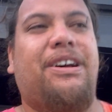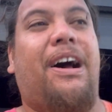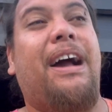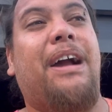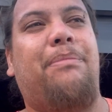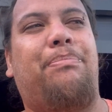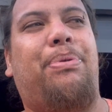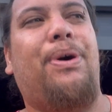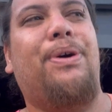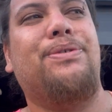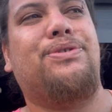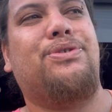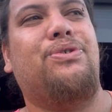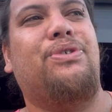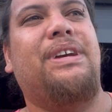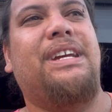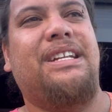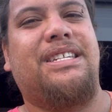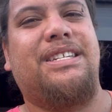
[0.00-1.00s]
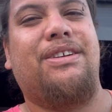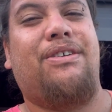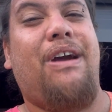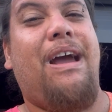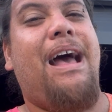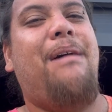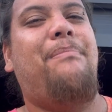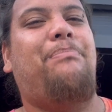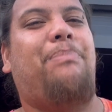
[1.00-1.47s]
I can post through
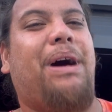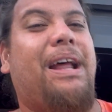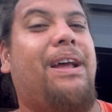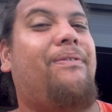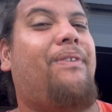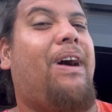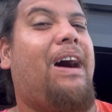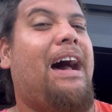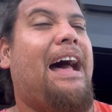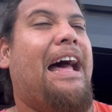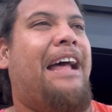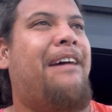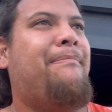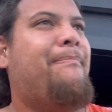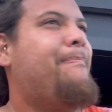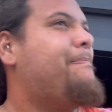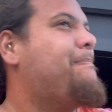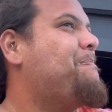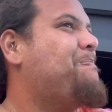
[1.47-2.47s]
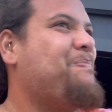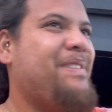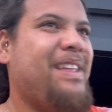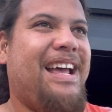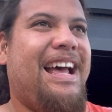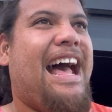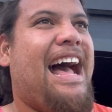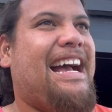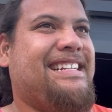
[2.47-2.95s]
Instagram, but if I
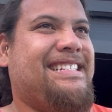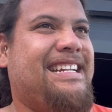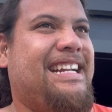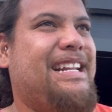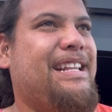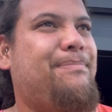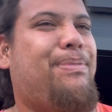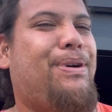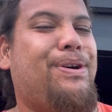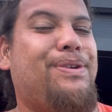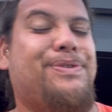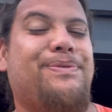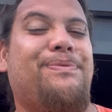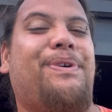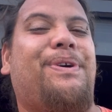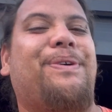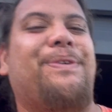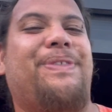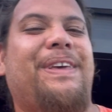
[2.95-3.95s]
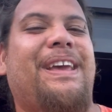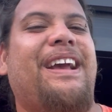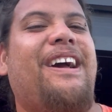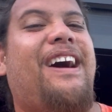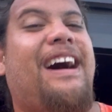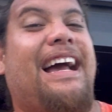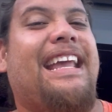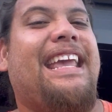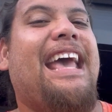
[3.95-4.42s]
accidentally post the wrong thing,
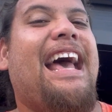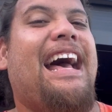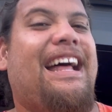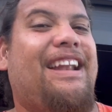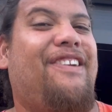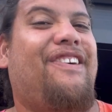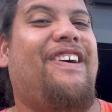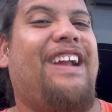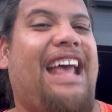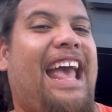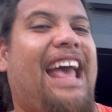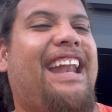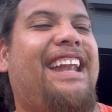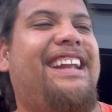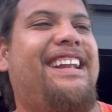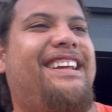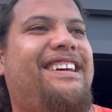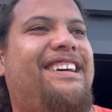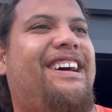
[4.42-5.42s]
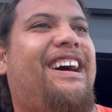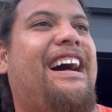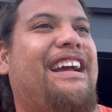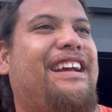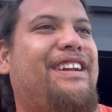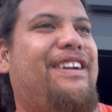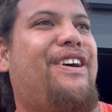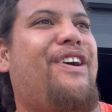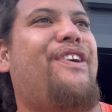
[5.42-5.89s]
I cannot edit it. I
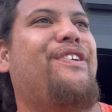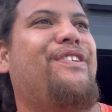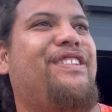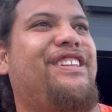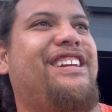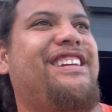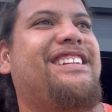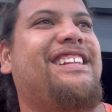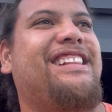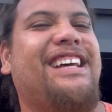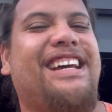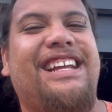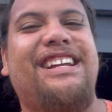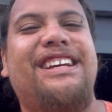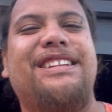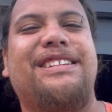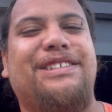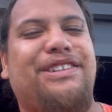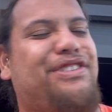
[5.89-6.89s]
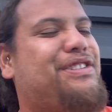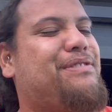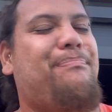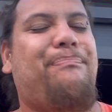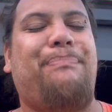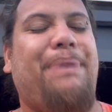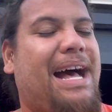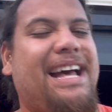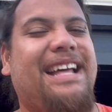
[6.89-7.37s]
can only delete it. So it's
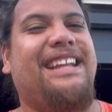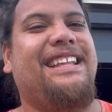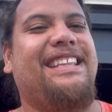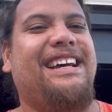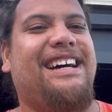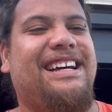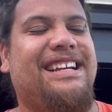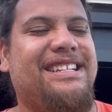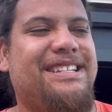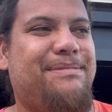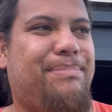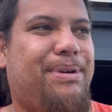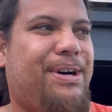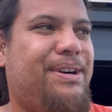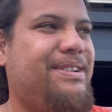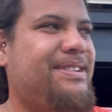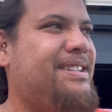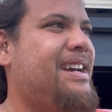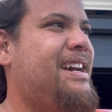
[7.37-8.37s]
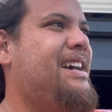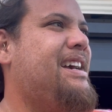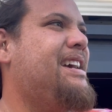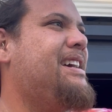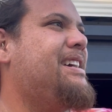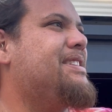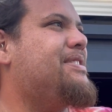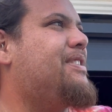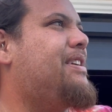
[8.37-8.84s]
a pain in the ass to post.
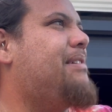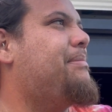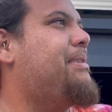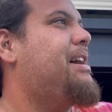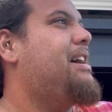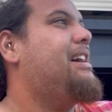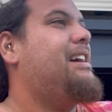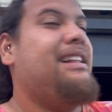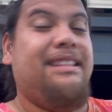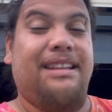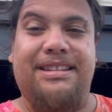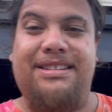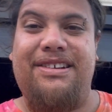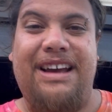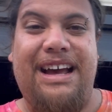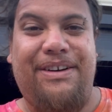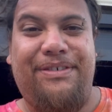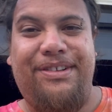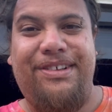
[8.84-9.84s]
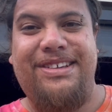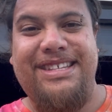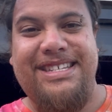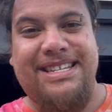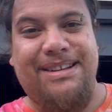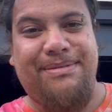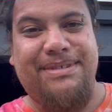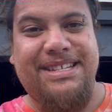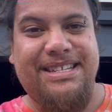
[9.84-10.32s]
So um, let's go have a look at
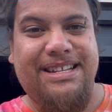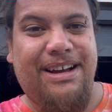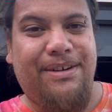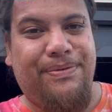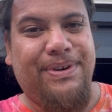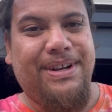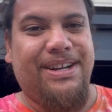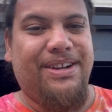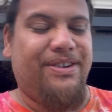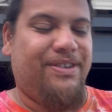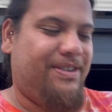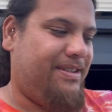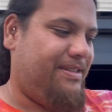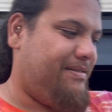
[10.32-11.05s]
some of the stuff we're doing.